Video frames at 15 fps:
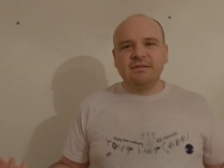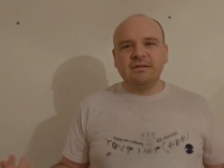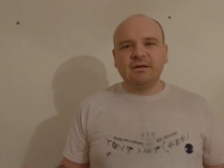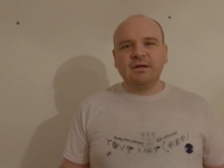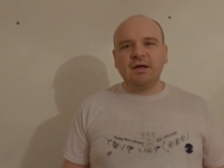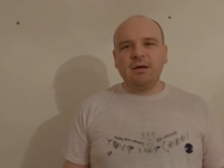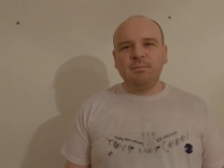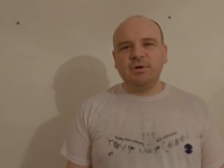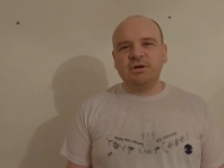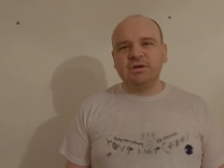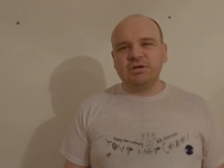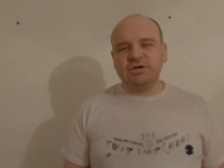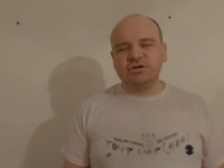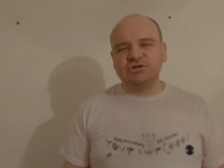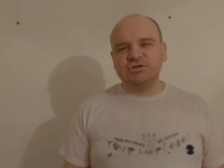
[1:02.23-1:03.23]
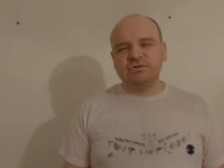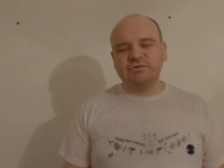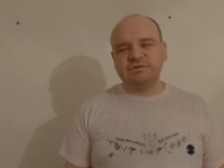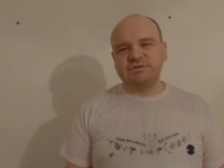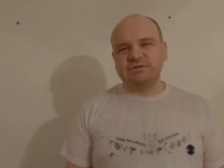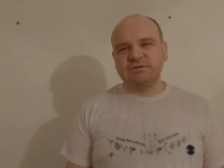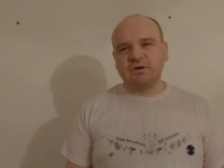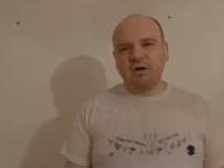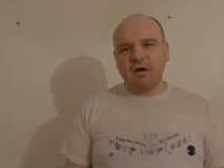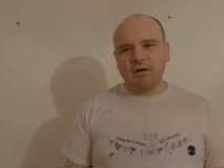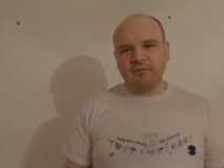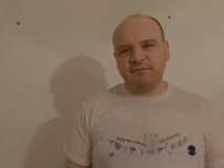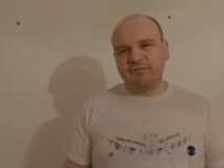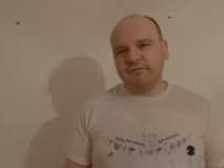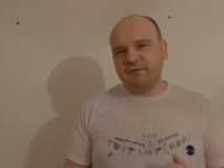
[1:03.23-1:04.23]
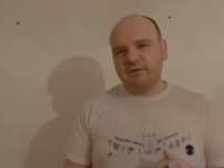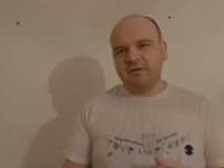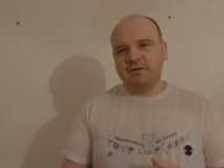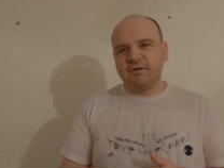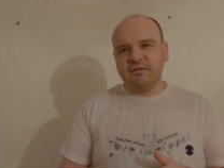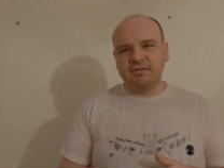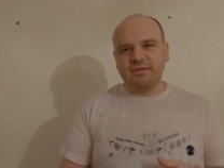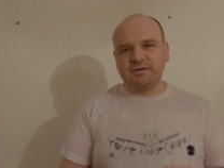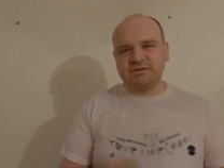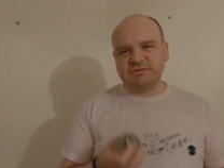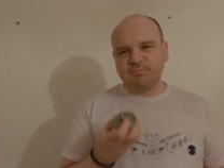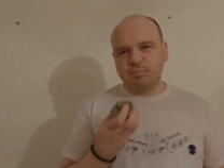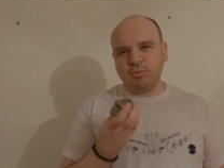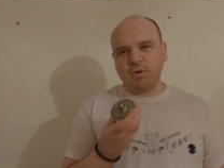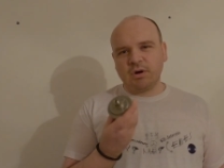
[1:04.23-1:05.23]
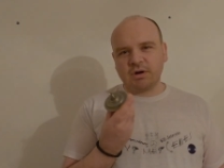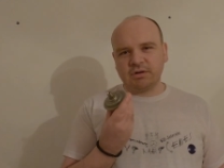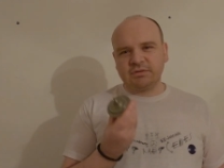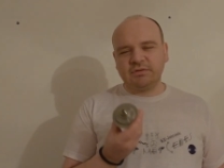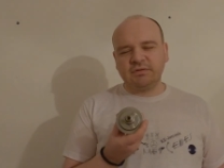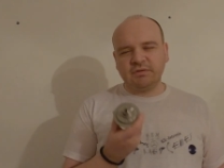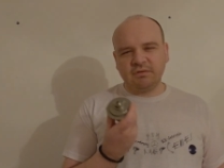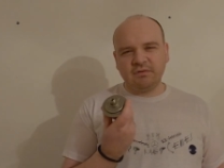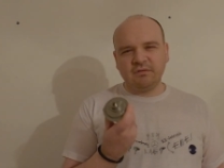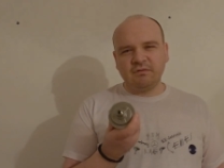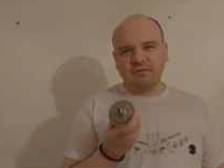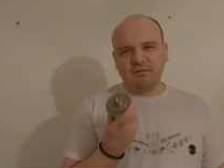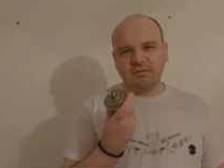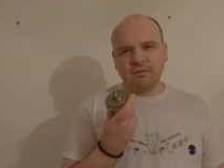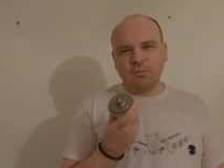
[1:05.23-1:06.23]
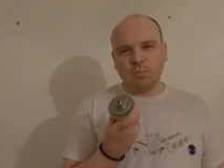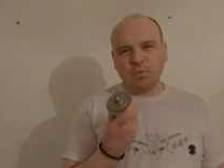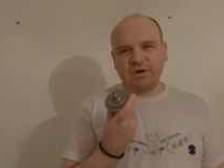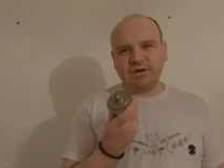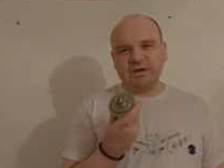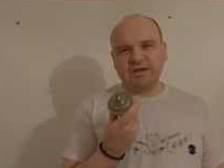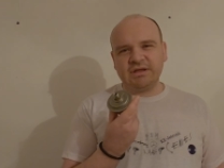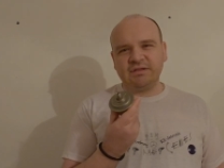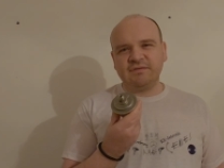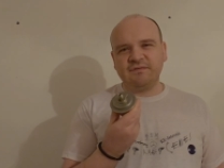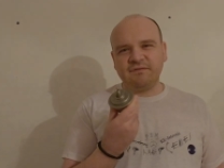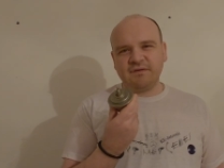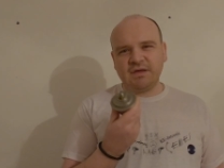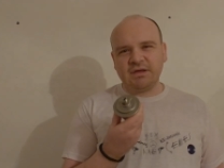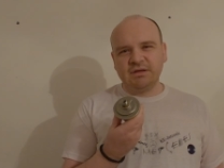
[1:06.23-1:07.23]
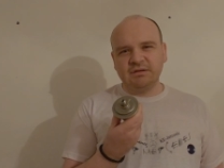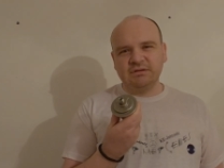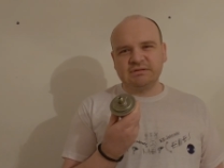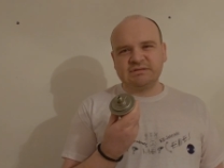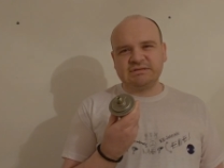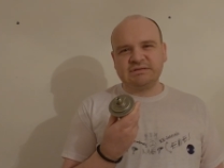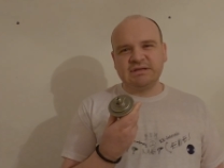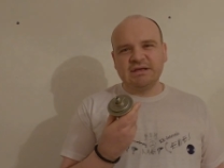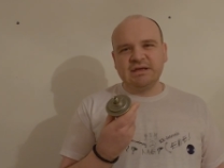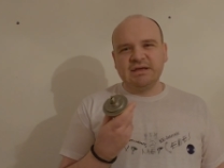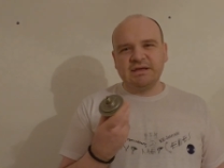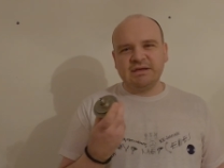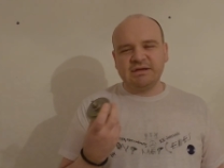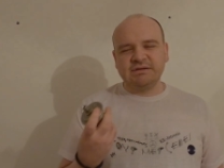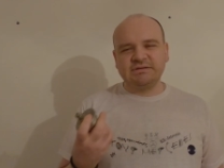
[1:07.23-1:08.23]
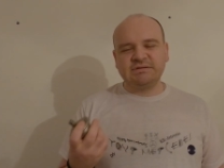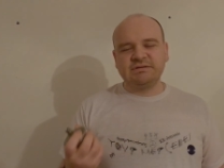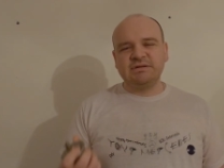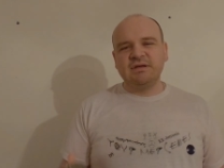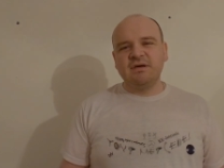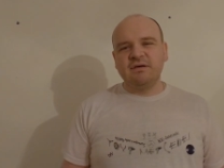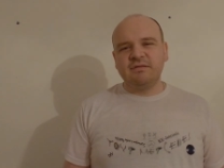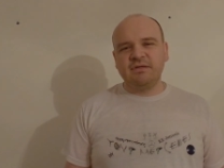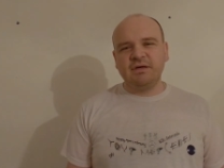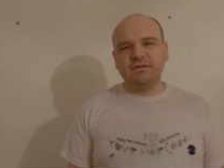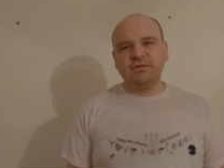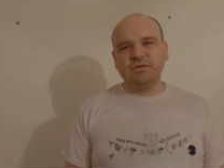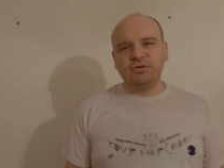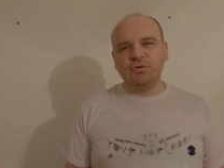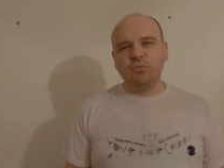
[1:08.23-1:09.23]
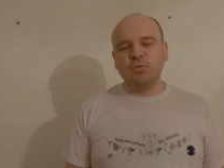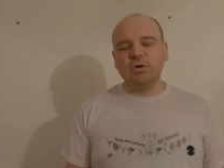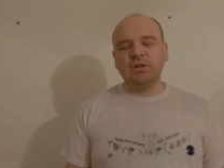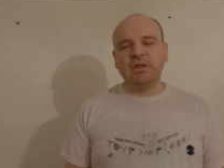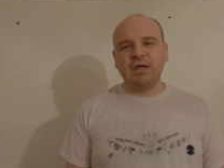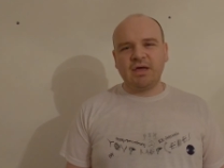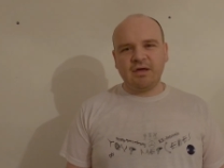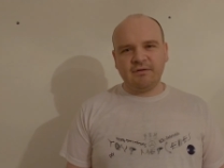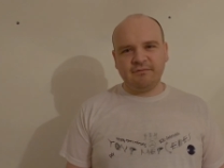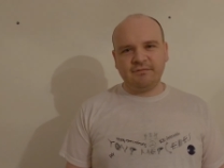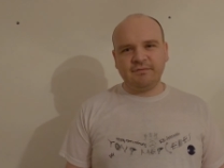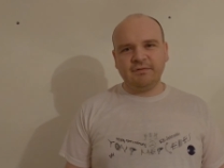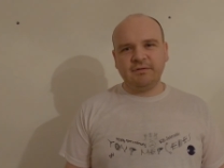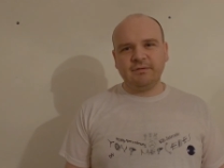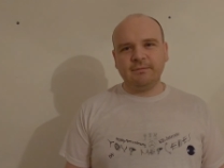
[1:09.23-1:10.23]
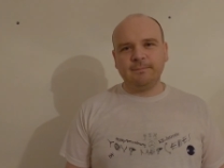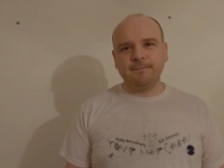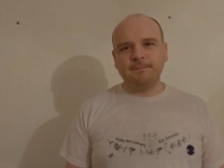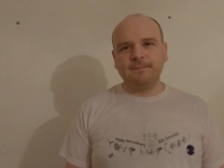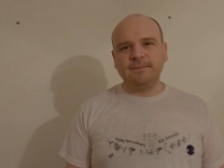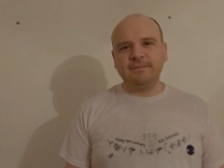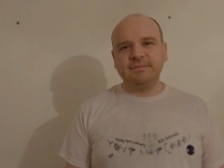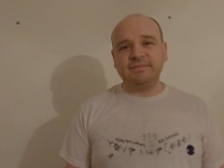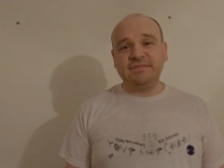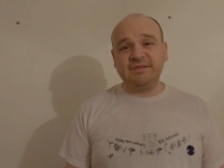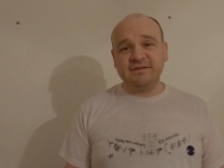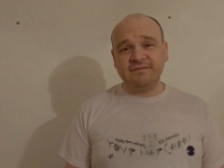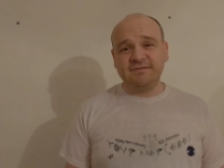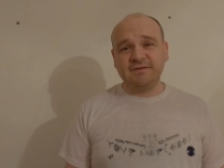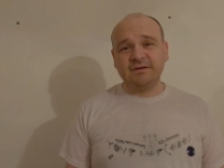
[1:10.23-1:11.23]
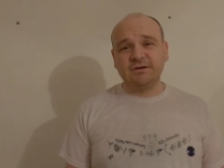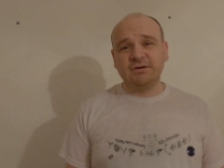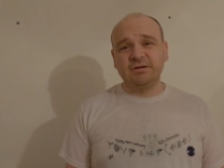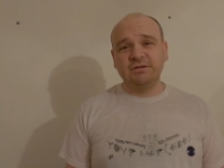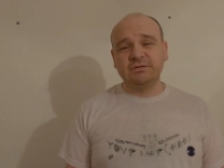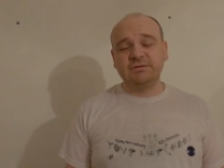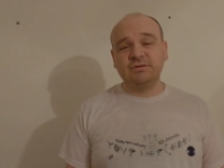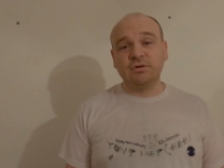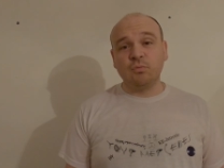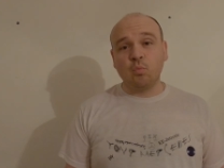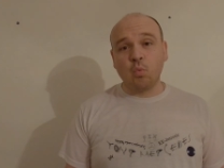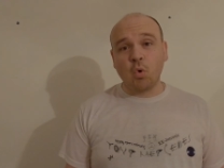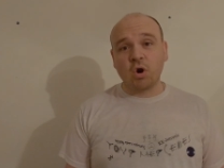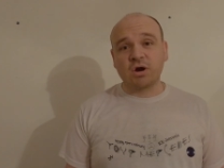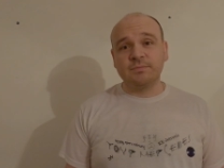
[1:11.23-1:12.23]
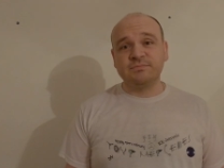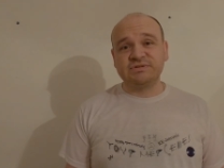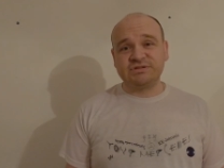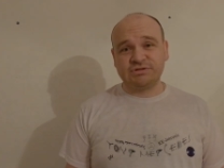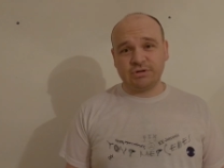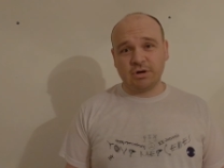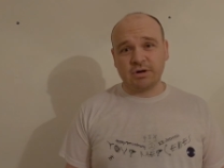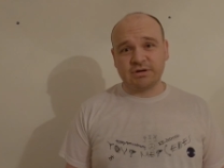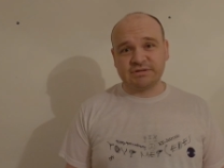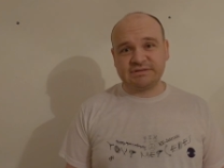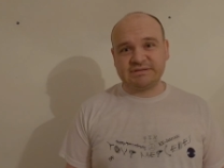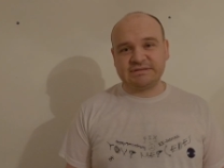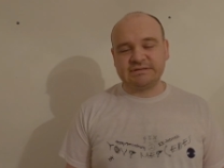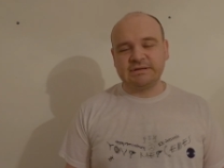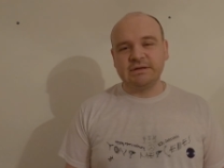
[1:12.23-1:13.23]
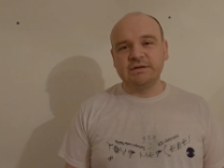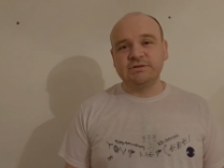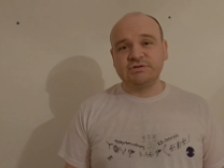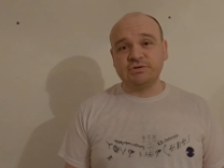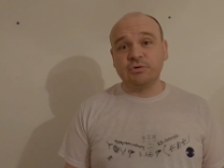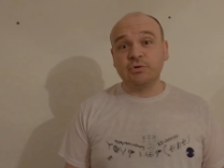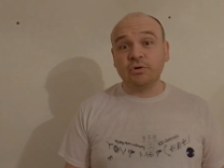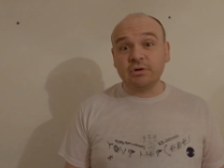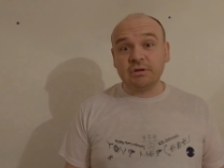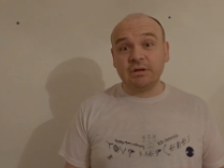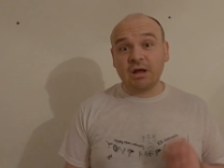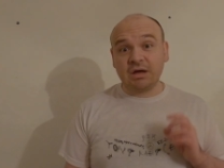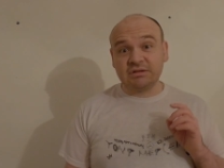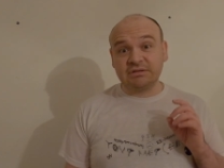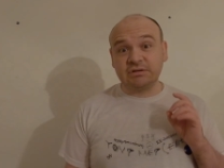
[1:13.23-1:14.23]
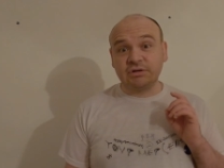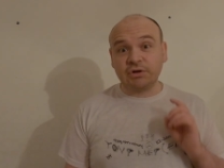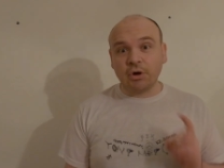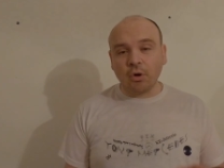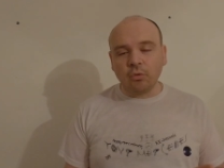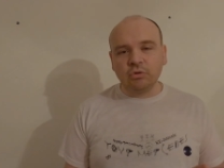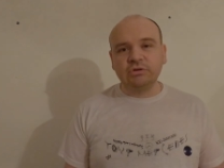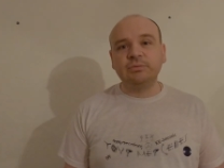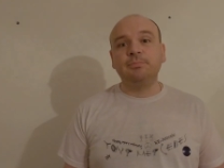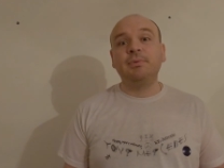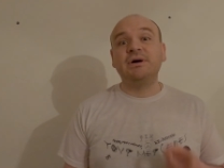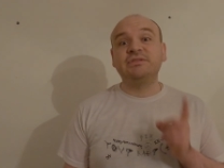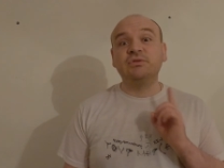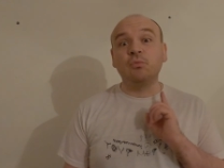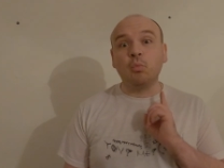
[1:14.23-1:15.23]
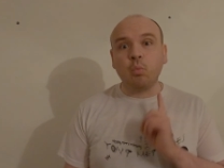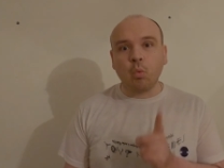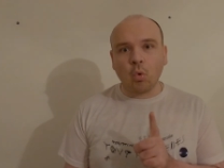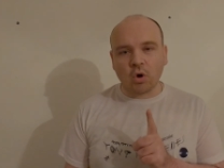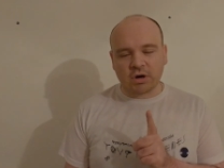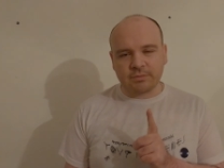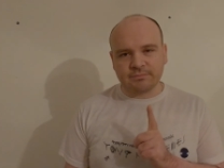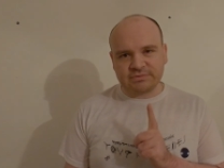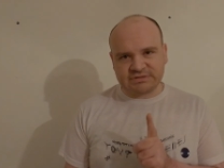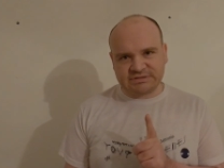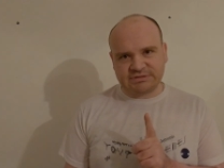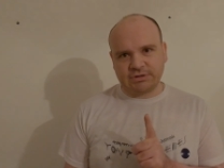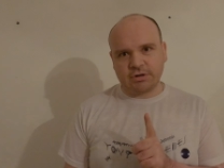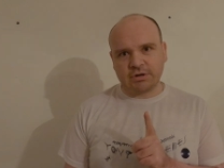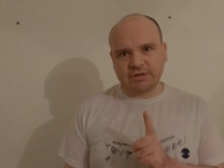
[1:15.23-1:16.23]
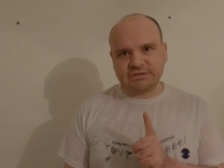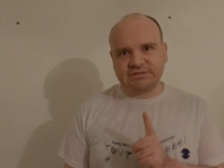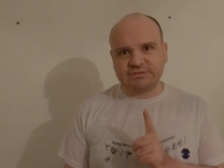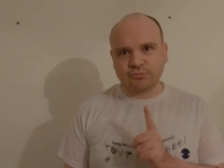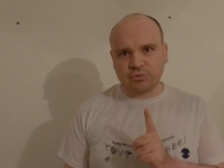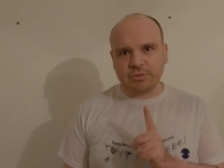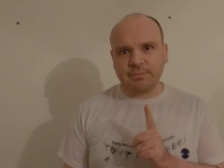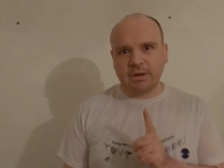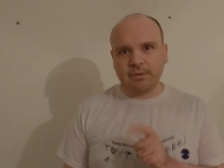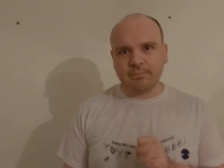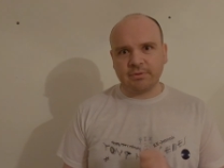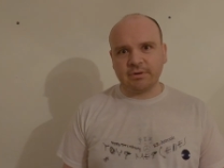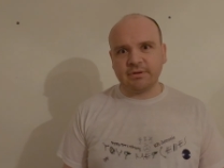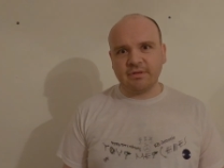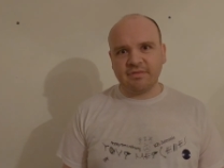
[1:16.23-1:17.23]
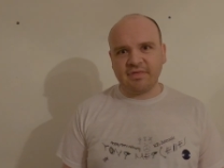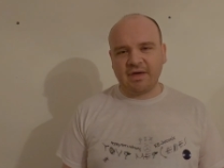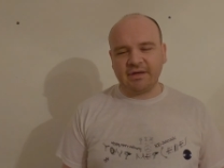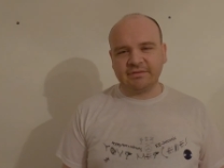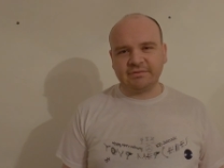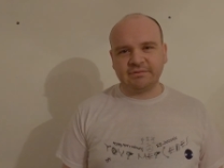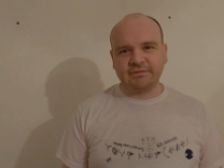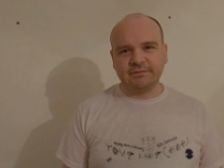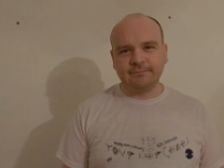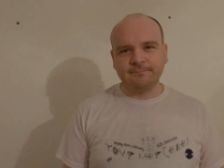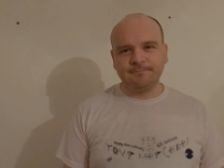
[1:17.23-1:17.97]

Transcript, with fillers: the common issues of uh, this part when it fails is that you will have uh, difficult warm starts. So not not cold, but warm starts. Remember that.